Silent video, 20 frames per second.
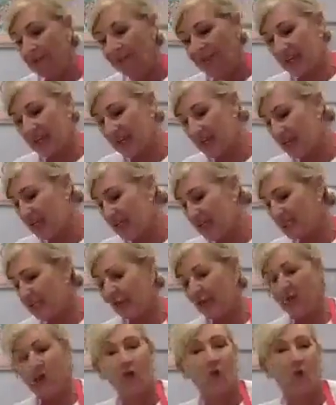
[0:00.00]
These
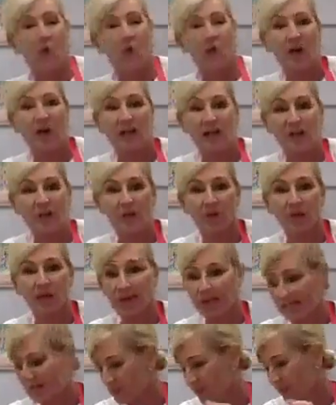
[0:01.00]
four
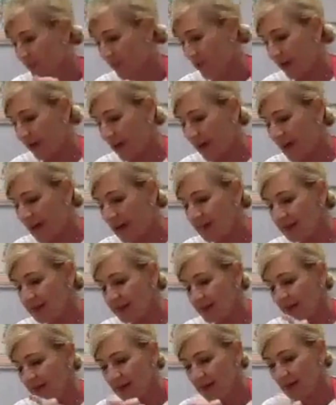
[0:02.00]
ingredients. We've got
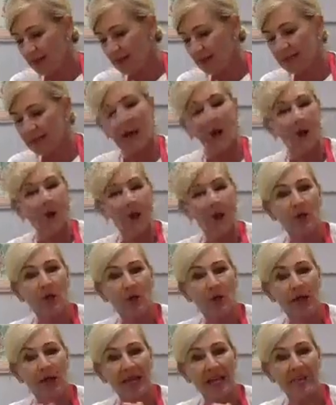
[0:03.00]
eggs, sour
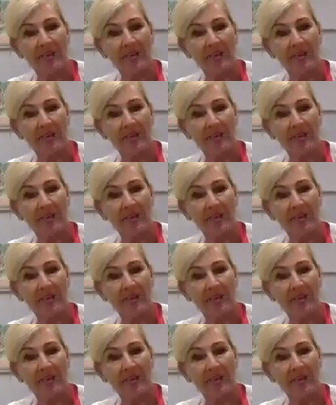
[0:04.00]
cream,